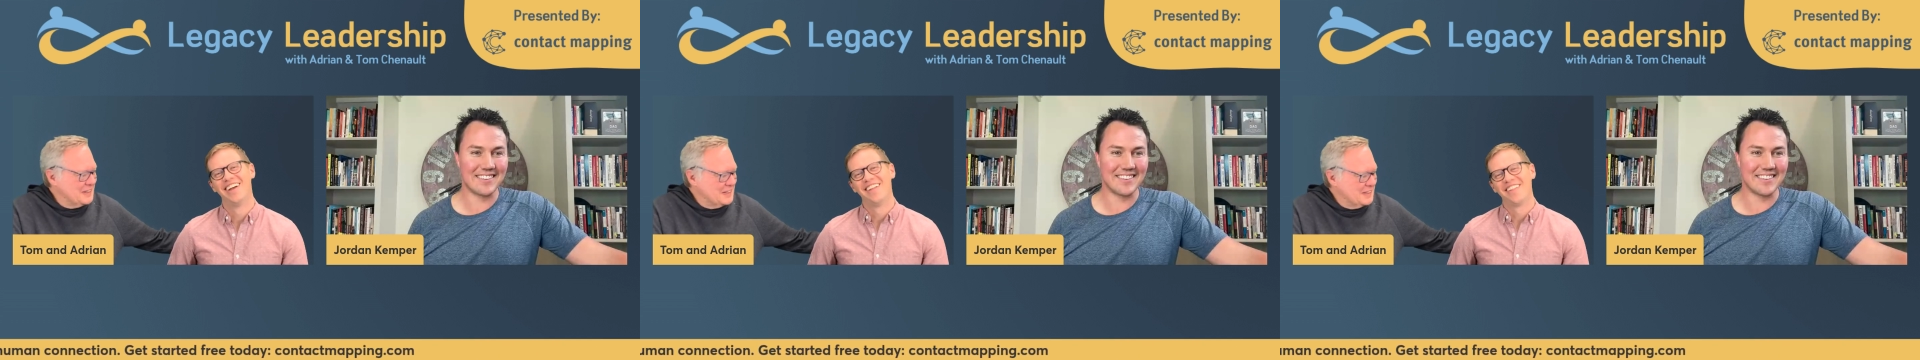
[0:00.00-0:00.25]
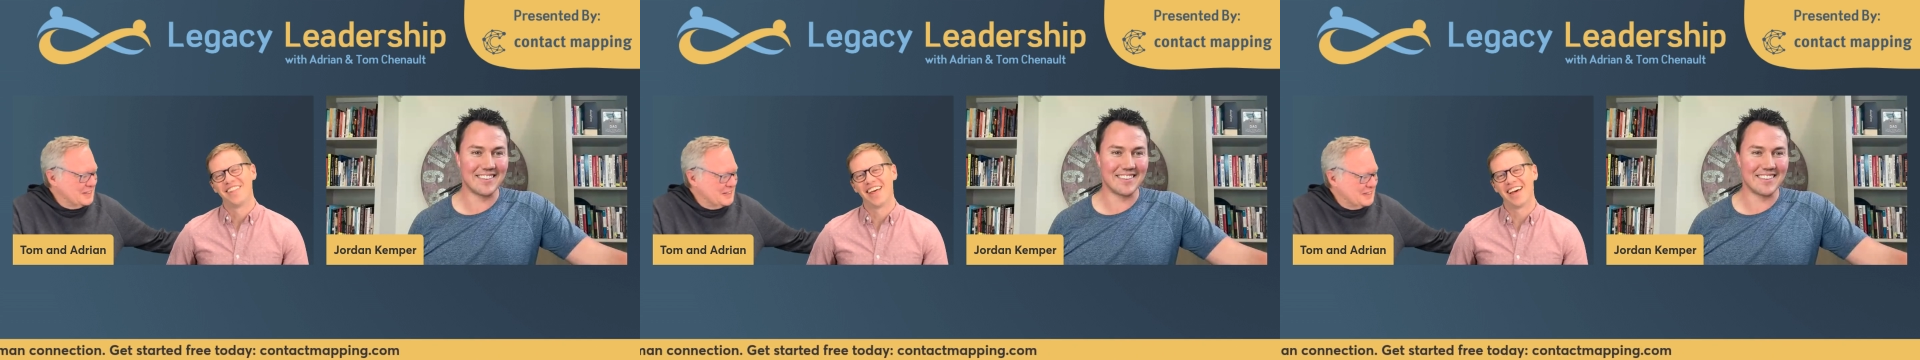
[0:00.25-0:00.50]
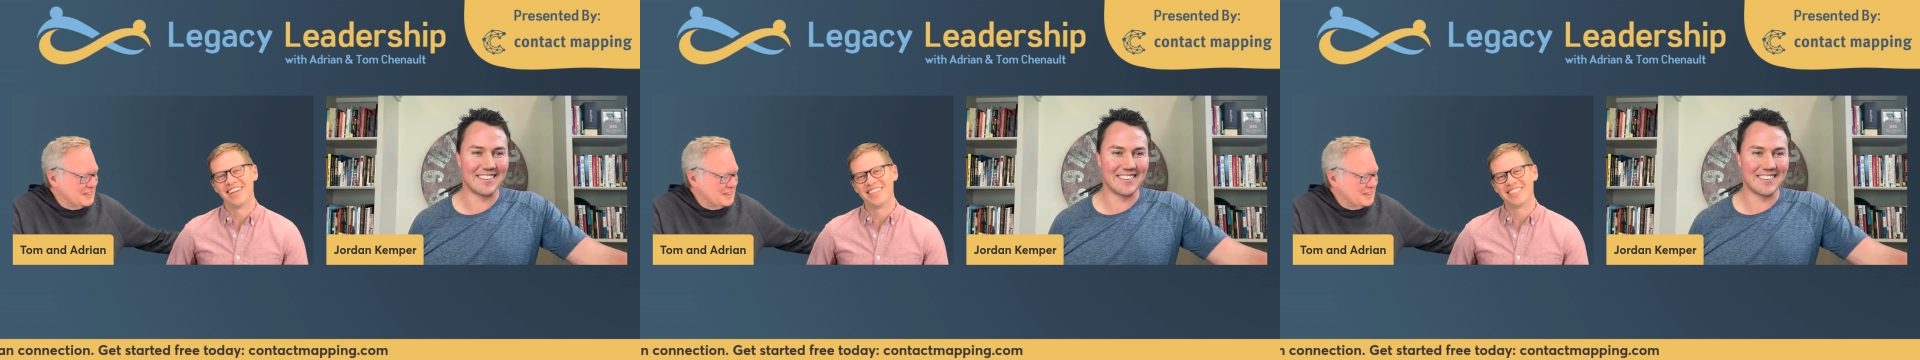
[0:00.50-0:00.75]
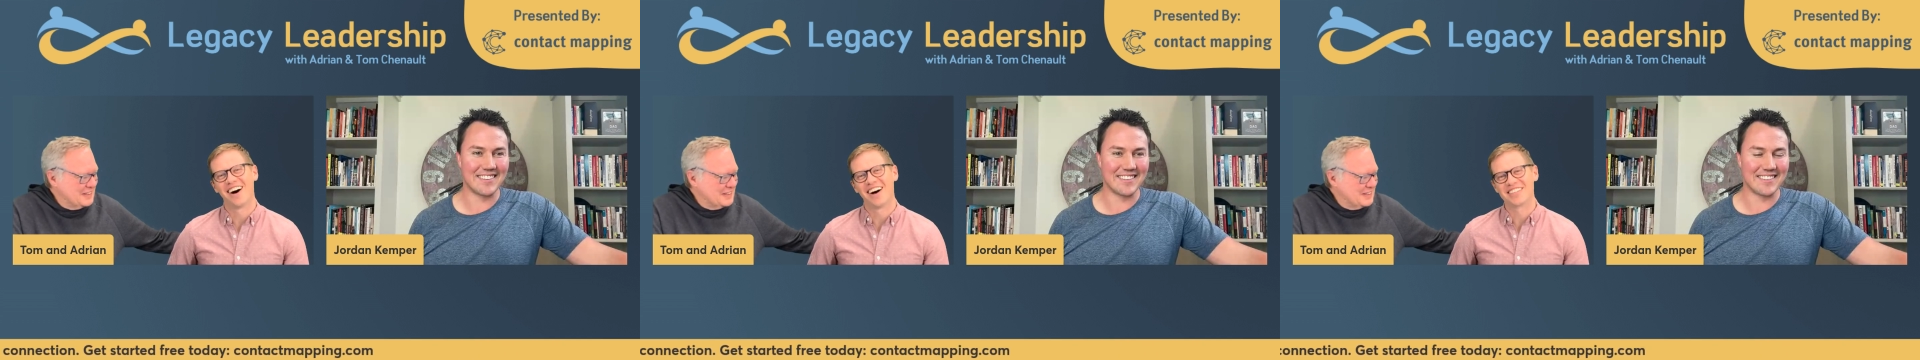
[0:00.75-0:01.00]
Speaker 1: that is
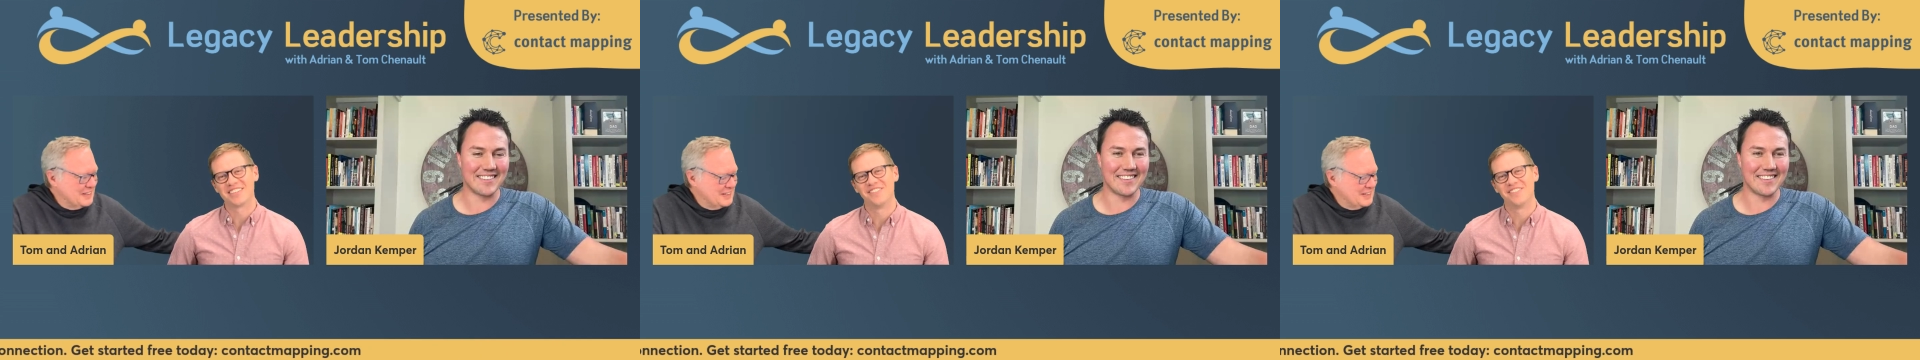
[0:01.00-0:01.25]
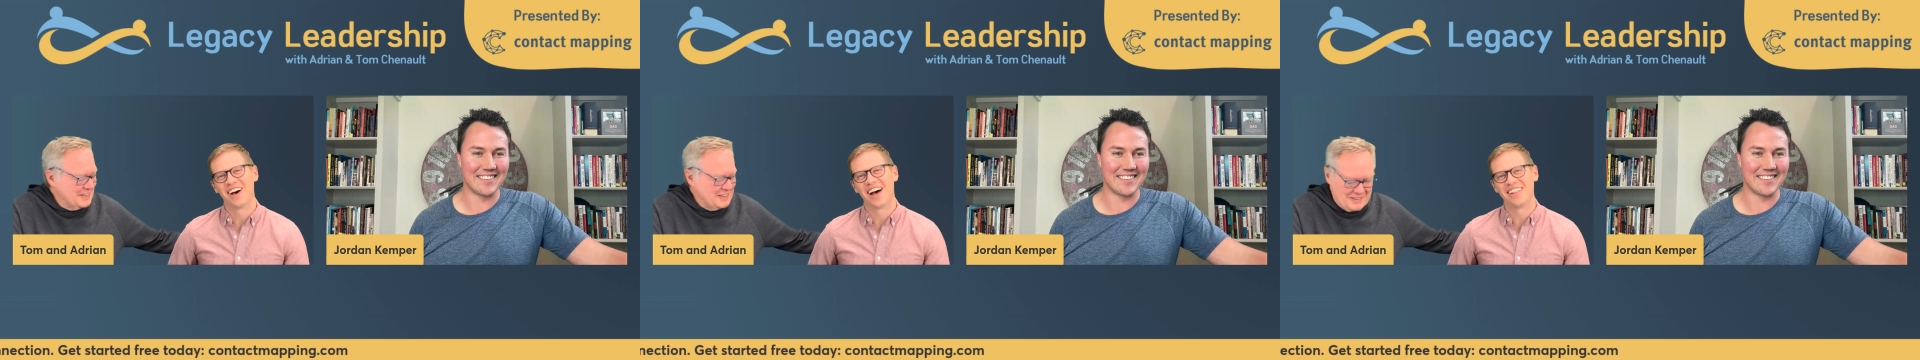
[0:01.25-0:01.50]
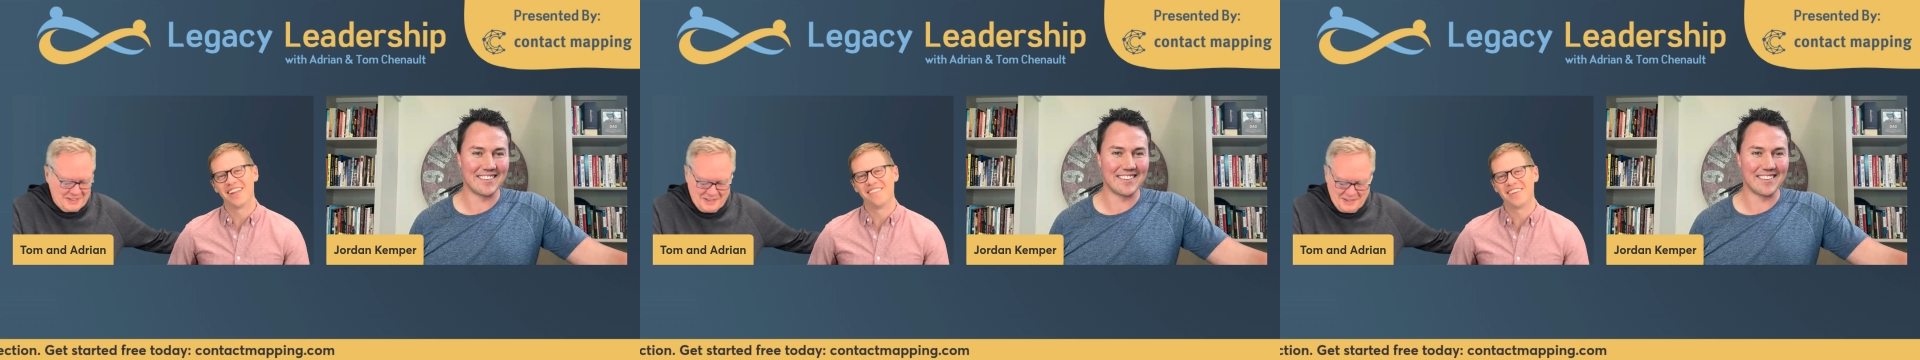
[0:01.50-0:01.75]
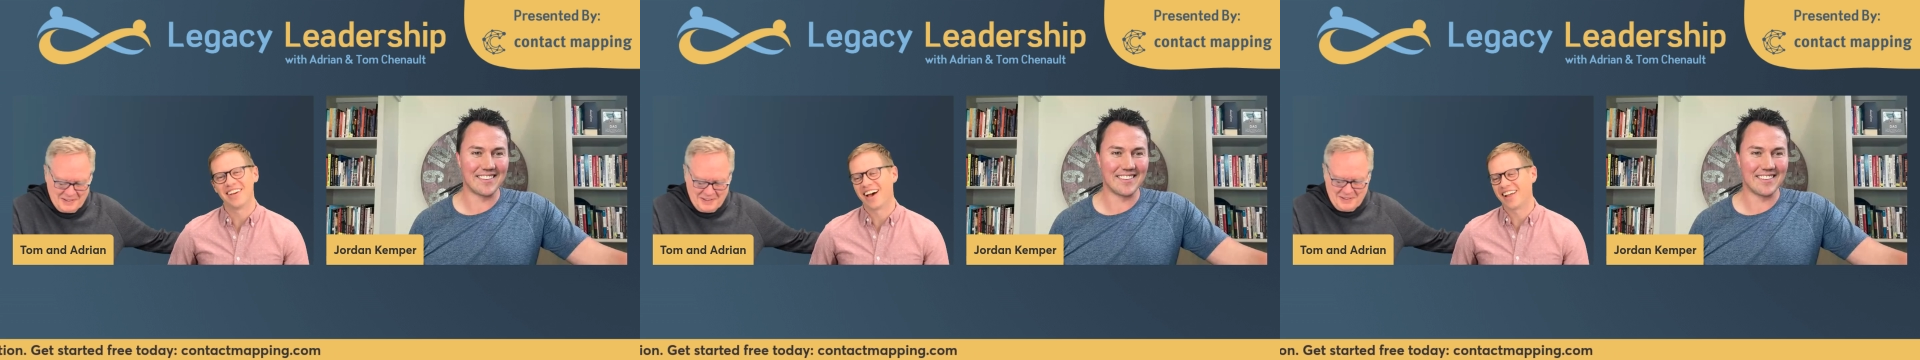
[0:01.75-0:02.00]
awesome. I love
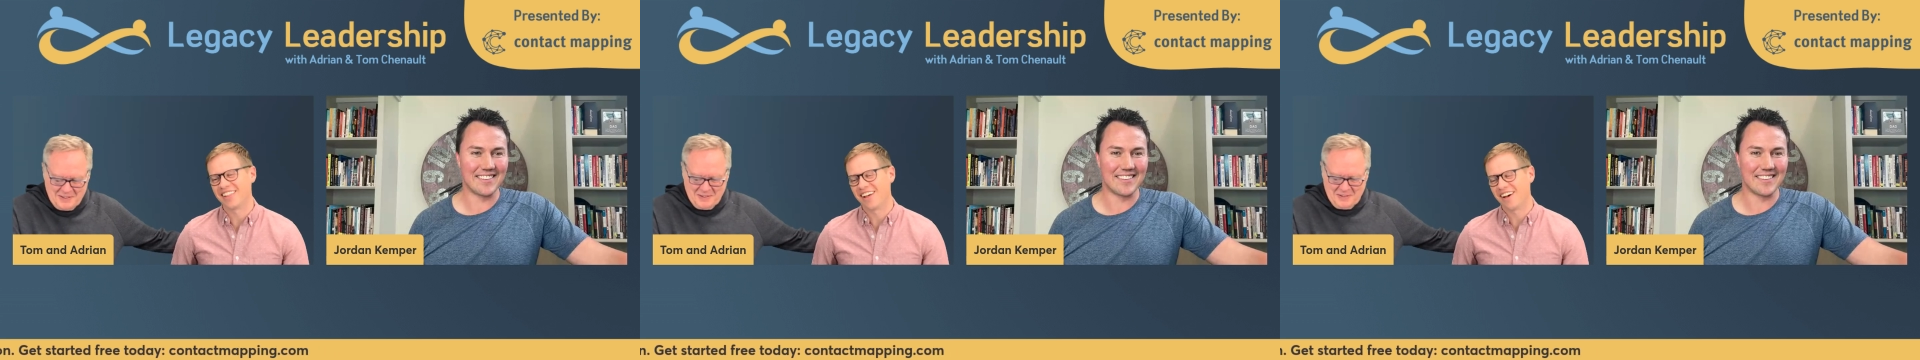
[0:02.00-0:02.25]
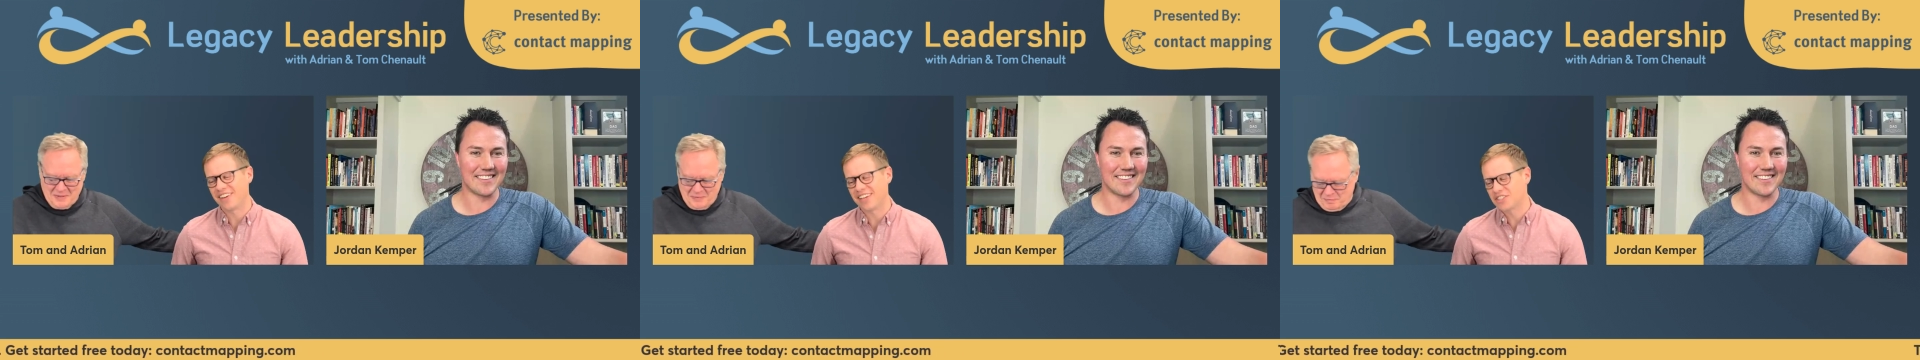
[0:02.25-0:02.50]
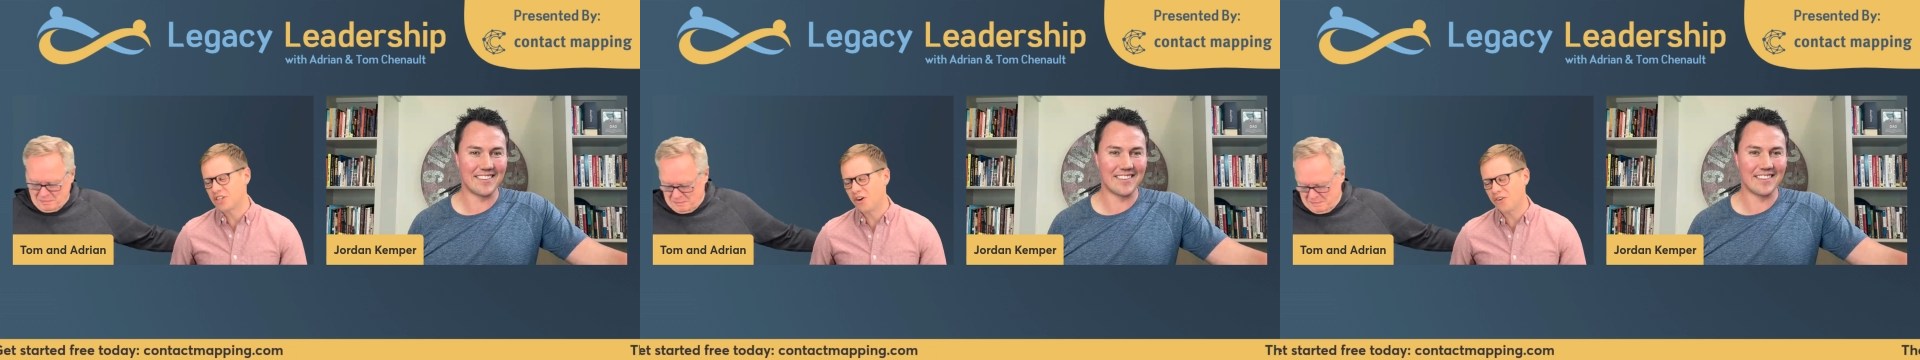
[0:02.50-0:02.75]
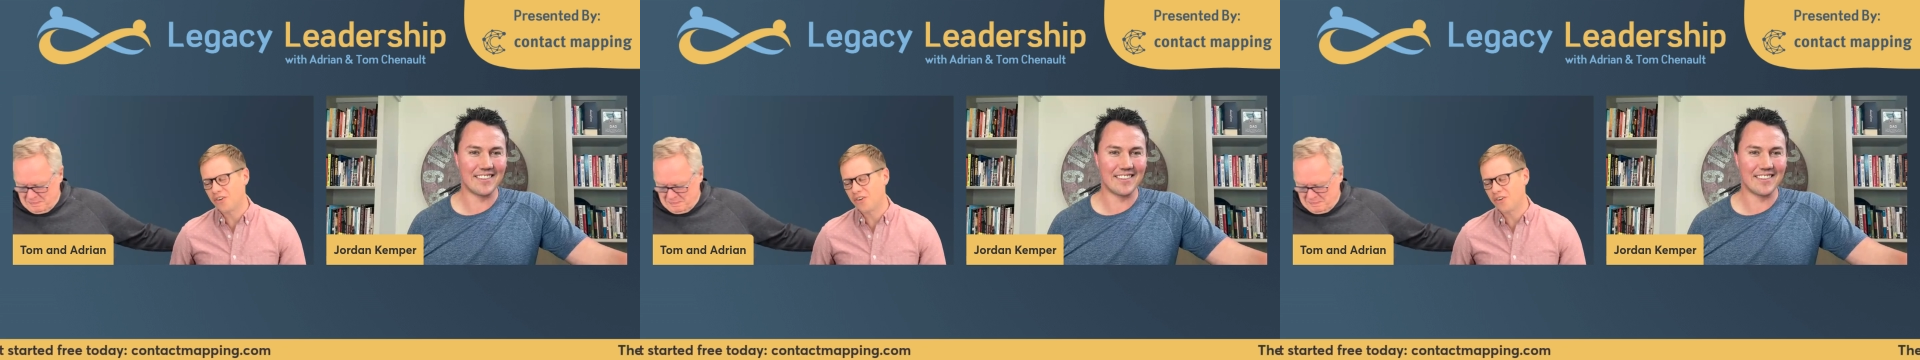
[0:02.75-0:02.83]
it. I love it. So